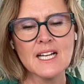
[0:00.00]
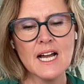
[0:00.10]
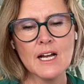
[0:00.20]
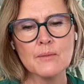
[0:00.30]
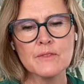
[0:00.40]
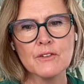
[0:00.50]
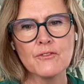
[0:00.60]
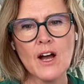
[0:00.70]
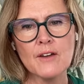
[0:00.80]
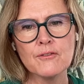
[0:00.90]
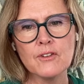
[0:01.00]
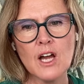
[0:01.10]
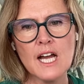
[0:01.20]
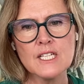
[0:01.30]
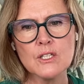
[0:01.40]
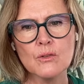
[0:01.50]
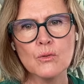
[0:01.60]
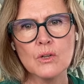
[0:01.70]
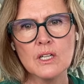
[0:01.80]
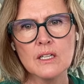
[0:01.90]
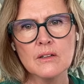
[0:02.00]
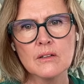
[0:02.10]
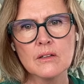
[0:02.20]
the fight, flight, or